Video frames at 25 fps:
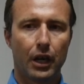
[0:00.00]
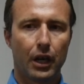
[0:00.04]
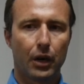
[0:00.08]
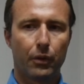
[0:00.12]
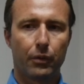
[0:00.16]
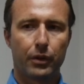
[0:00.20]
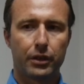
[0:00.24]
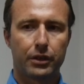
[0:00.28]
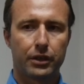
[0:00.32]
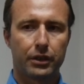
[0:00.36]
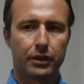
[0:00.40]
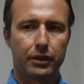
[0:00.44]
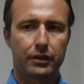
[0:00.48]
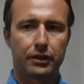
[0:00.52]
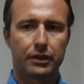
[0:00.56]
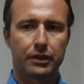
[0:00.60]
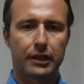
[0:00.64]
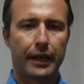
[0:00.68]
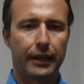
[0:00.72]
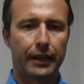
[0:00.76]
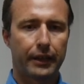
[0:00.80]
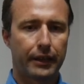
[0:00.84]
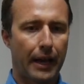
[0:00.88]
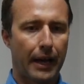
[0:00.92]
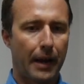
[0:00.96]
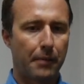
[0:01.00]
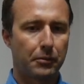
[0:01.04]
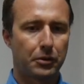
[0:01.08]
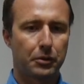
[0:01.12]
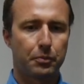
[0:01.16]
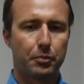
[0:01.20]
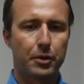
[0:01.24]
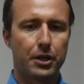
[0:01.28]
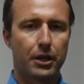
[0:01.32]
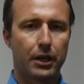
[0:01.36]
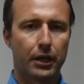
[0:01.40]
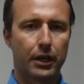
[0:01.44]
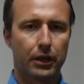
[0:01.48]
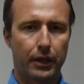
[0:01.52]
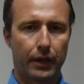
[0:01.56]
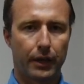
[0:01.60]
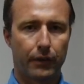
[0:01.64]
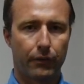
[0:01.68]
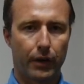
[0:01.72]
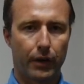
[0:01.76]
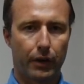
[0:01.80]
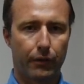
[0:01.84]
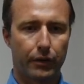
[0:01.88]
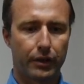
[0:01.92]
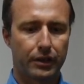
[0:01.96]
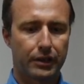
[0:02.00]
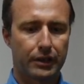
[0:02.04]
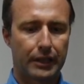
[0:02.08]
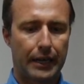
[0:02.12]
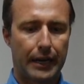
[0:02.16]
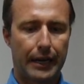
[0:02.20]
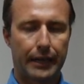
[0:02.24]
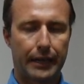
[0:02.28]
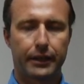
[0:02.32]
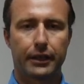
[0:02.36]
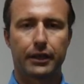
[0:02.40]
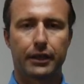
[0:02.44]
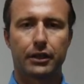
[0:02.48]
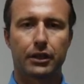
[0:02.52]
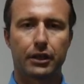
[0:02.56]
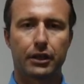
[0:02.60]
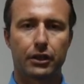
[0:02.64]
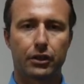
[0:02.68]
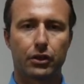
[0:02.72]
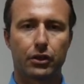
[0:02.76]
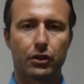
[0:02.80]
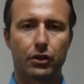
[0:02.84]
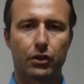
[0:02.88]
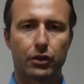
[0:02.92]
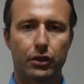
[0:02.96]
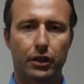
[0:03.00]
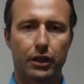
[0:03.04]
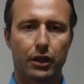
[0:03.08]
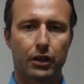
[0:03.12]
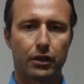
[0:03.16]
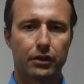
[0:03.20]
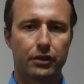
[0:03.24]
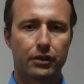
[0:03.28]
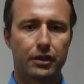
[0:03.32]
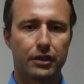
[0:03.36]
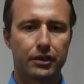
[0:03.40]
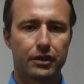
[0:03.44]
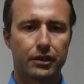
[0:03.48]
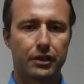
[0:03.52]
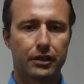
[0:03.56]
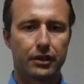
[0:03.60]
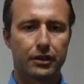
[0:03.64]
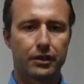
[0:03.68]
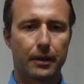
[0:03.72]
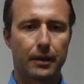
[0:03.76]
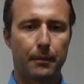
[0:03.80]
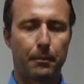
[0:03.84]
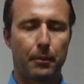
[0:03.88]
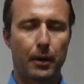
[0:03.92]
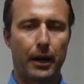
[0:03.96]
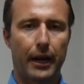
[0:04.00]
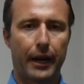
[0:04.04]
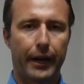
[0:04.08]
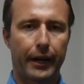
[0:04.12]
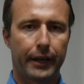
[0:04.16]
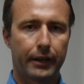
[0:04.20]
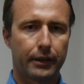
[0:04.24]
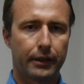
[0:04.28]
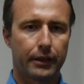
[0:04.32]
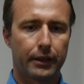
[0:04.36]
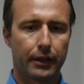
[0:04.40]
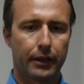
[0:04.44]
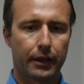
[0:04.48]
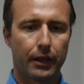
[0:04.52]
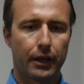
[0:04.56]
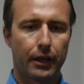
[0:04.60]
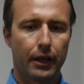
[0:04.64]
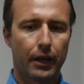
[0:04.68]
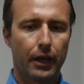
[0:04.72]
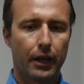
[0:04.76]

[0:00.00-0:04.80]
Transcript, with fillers: which is 10 times bigger than where we started and you know the consistent supply and the